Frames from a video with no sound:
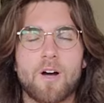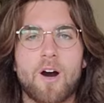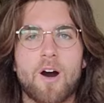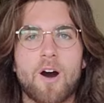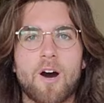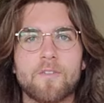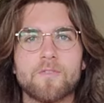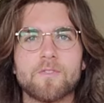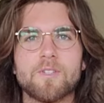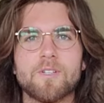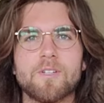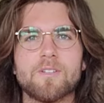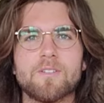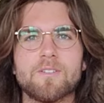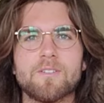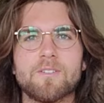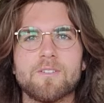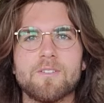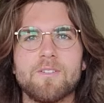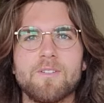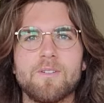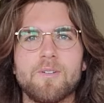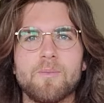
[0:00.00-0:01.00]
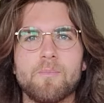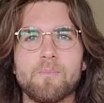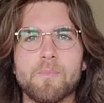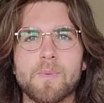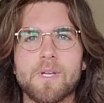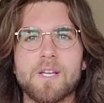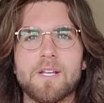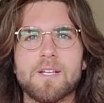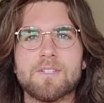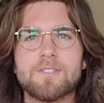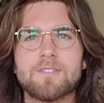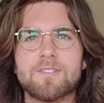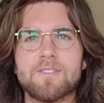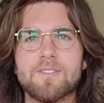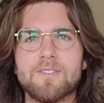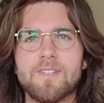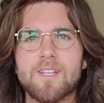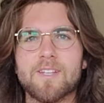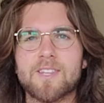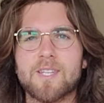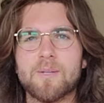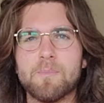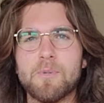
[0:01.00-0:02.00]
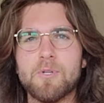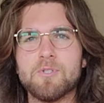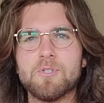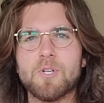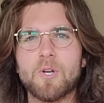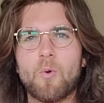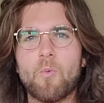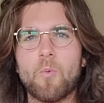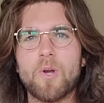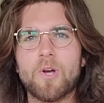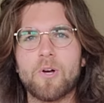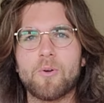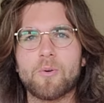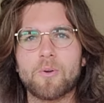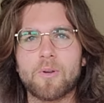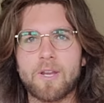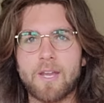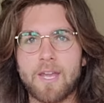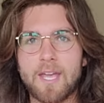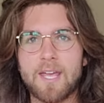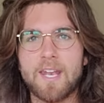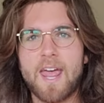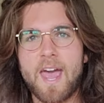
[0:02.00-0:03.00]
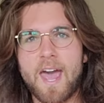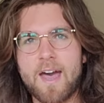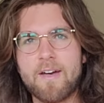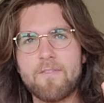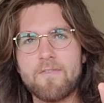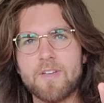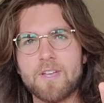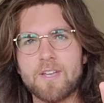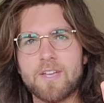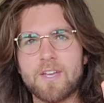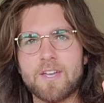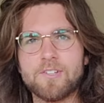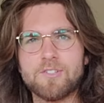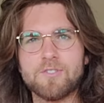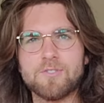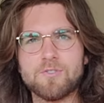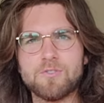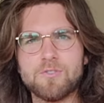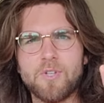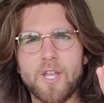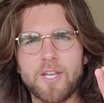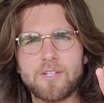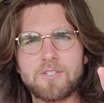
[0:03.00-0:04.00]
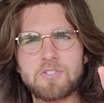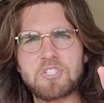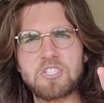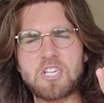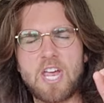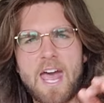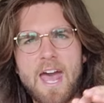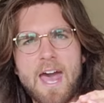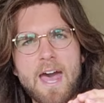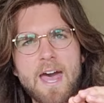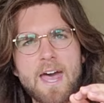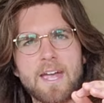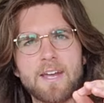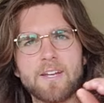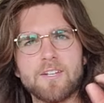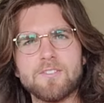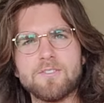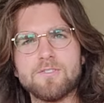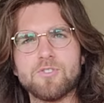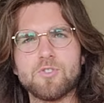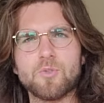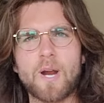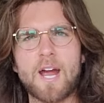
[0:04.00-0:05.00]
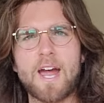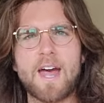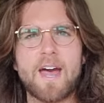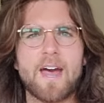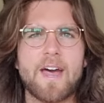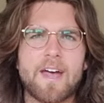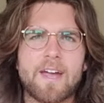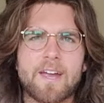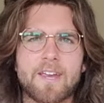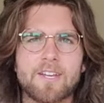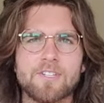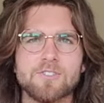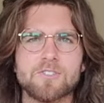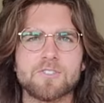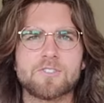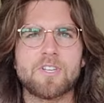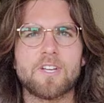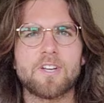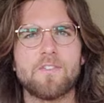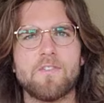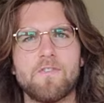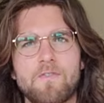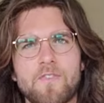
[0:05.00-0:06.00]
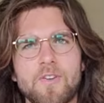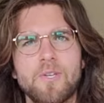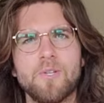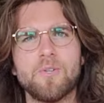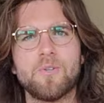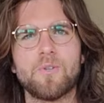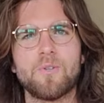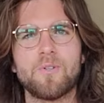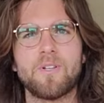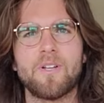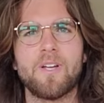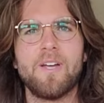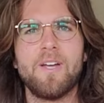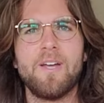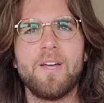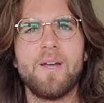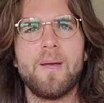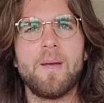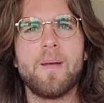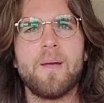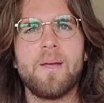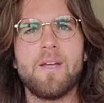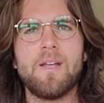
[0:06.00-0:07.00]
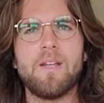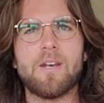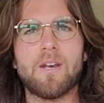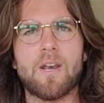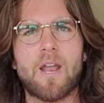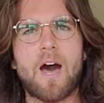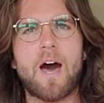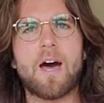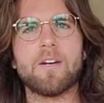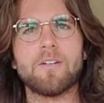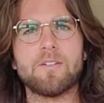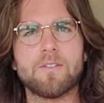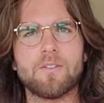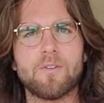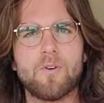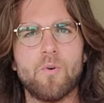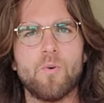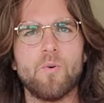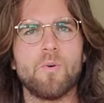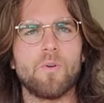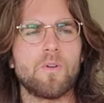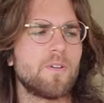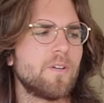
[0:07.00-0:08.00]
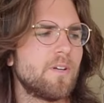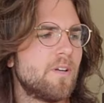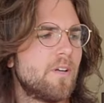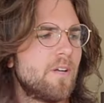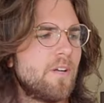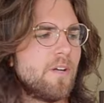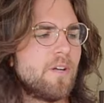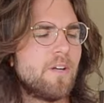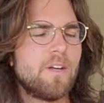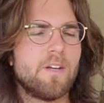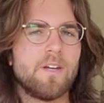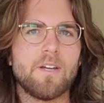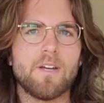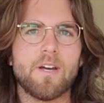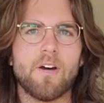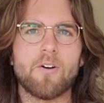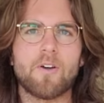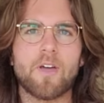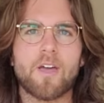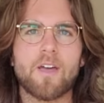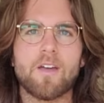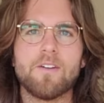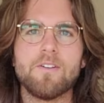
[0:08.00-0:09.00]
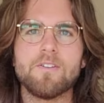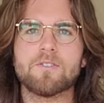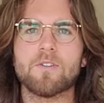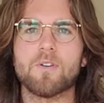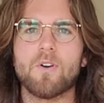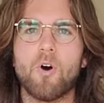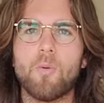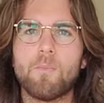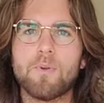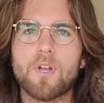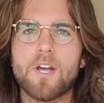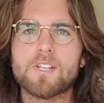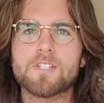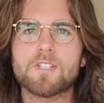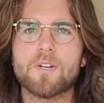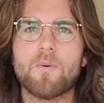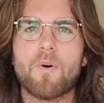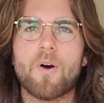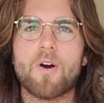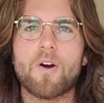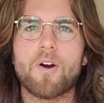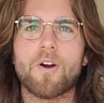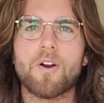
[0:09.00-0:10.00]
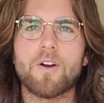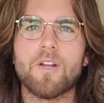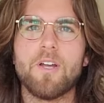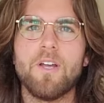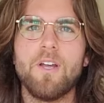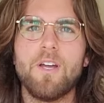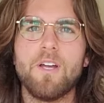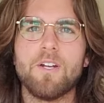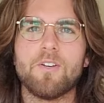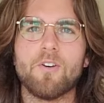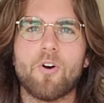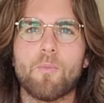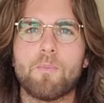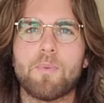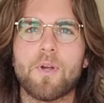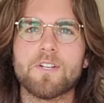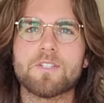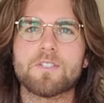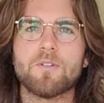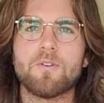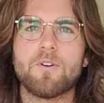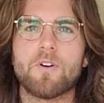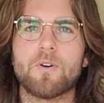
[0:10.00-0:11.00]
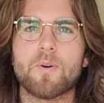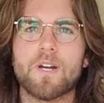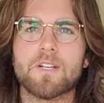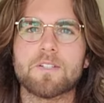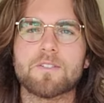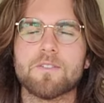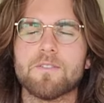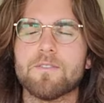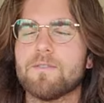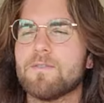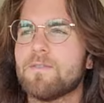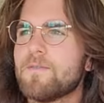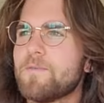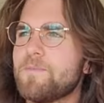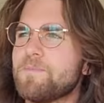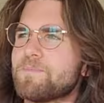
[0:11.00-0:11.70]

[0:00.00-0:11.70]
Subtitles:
often means that the music will get heavy and like sag and drag and just like feel not cool. Okay, so don't play so hard, don't play so aggressive,